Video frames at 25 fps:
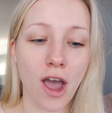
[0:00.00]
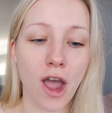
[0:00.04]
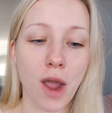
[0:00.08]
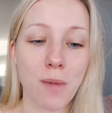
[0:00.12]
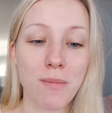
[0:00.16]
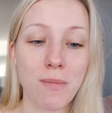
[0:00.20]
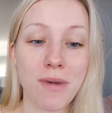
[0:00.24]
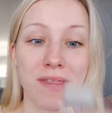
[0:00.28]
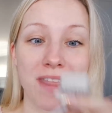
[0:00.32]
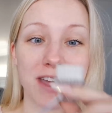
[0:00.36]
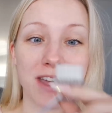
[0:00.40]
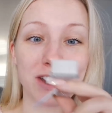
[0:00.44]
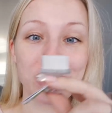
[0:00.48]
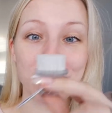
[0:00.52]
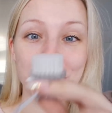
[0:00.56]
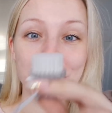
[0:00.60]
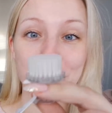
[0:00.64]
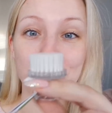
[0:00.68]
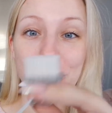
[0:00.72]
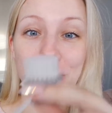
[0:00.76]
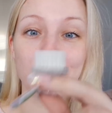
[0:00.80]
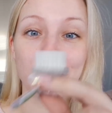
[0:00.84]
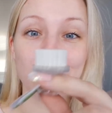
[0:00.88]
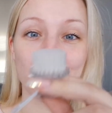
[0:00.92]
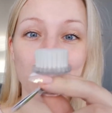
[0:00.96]
then
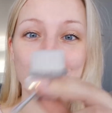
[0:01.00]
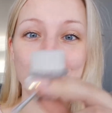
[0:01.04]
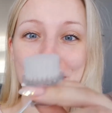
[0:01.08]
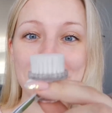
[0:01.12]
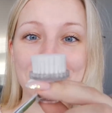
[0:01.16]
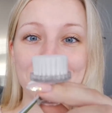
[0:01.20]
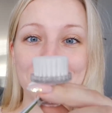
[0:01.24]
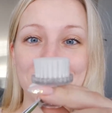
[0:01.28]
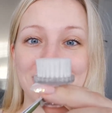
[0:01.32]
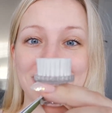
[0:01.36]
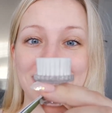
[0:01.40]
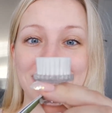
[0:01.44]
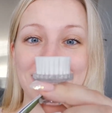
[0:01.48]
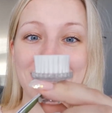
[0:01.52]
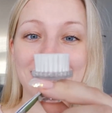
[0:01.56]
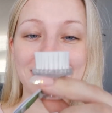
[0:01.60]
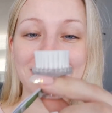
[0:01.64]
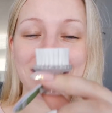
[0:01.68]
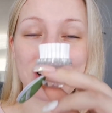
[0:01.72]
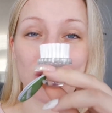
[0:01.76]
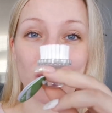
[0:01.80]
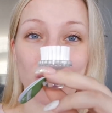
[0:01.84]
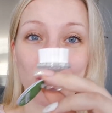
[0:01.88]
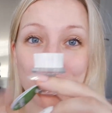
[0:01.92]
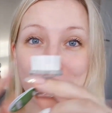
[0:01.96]
you're gonna really, really like
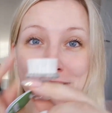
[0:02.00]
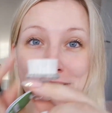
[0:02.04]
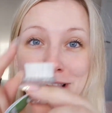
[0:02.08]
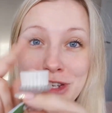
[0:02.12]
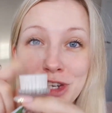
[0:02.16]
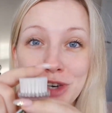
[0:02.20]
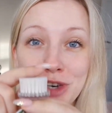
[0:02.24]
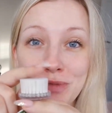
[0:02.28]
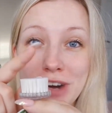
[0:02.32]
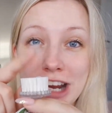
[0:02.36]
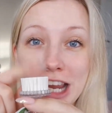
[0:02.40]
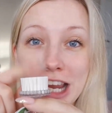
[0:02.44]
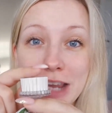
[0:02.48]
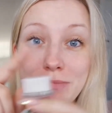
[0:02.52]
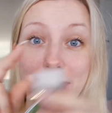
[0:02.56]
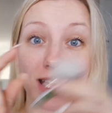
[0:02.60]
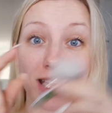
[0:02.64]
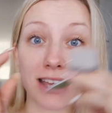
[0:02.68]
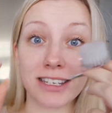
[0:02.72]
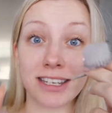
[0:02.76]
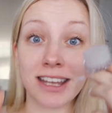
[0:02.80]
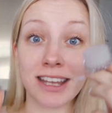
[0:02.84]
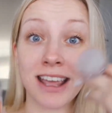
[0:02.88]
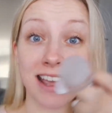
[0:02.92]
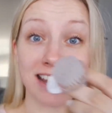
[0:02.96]
this. I really do
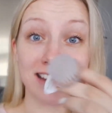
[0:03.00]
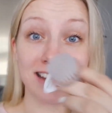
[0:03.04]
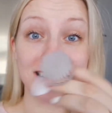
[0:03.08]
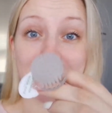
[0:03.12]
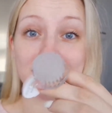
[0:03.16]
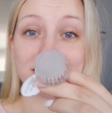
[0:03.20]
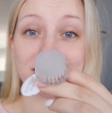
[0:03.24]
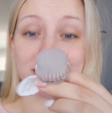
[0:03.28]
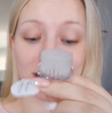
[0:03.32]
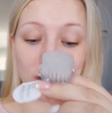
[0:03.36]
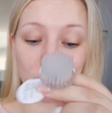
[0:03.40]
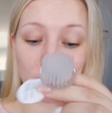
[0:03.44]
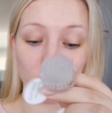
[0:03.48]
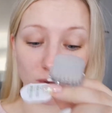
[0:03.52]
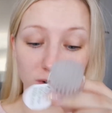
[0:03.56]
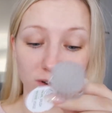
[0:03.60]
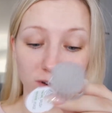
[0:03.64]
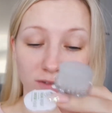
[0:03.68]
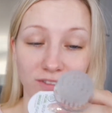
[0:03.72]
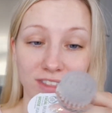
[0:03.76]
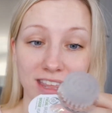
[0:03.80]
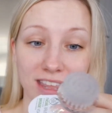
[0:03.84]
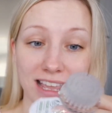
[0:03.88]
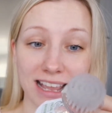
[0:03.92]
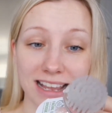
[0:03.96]
recommend getting one
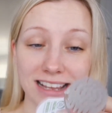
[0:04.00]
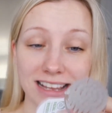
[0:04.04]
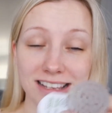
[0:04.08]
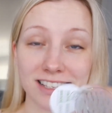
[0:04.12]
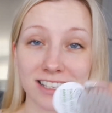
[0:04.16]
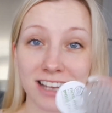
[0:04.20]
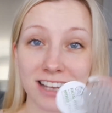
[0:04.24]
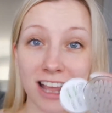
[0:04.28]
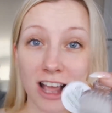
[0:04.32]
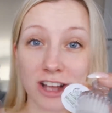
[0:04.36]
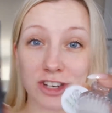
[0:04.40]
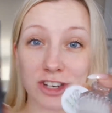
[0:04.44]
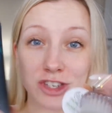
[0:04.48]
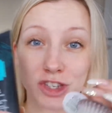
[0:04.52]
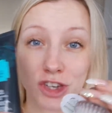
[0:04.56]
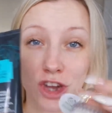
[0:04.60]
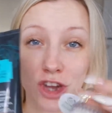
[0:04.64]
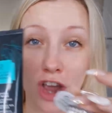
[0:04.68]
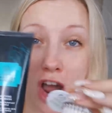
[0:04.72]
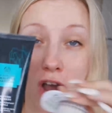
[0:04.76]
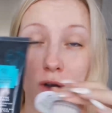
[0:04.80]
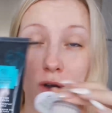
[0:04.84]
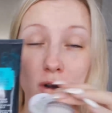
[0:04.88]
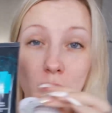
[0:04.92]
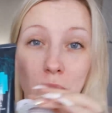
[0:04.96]
of these to
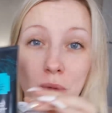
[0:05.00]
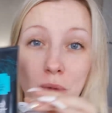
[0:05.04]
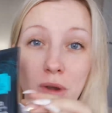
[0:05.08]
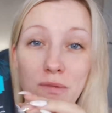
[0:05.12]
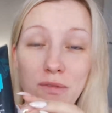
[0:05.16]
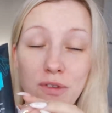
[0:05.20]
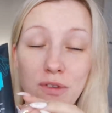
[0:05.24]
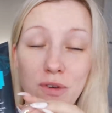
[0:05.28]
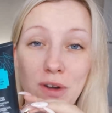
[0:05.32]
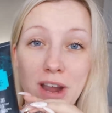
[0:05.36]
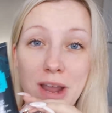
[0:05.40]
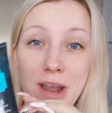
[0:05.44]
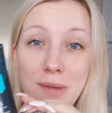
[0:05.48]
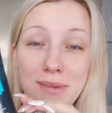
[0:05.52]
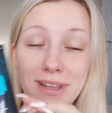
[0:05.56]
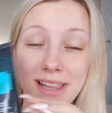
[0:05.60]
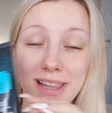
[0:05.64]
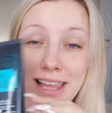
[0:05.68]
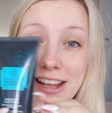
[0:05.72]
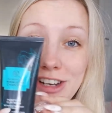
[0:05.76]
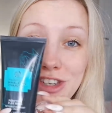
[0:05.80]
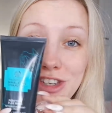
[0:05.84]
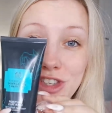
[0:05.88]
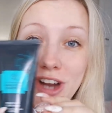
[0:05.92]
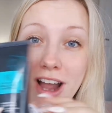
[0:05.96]
go with your
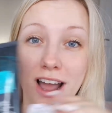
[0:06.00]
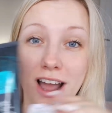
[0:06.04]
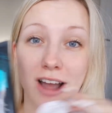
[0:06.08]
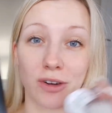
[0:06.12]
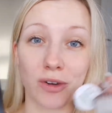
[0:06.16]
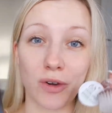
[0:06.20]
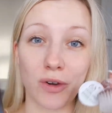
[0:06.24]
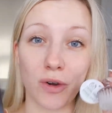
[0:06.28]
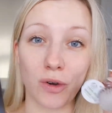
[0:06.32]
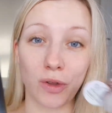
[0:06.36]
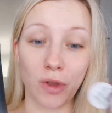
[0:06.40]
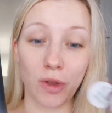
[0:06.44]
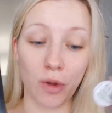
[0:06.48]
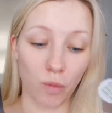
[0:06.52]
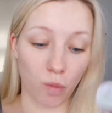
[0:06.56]
Himalayan charcoal